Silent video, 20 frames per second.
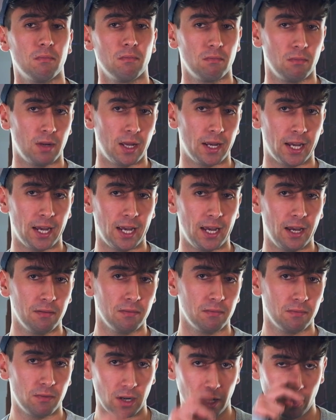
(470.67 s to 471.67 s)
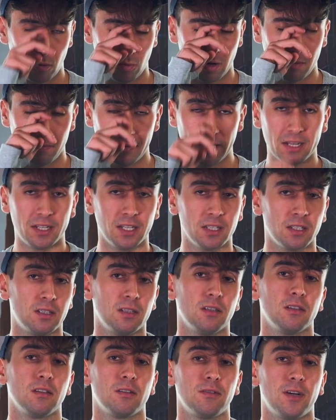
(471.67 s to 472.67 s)
like here for like 1 meter
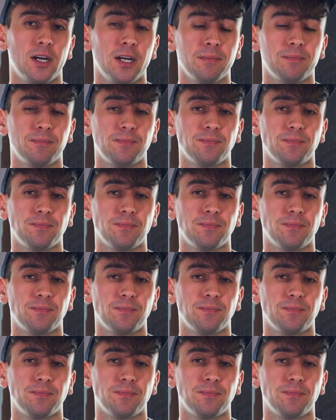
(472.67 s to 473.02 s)
distance, right?